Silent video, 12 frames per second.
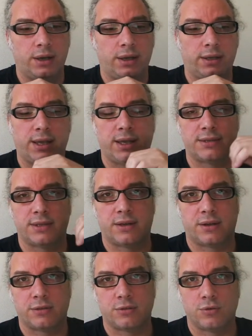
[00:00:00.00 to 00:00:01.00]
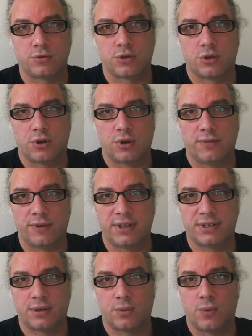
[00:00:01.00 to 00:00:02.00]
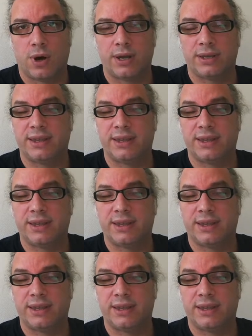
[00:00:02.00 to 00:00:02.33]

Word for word: it has a resolution of X and Y,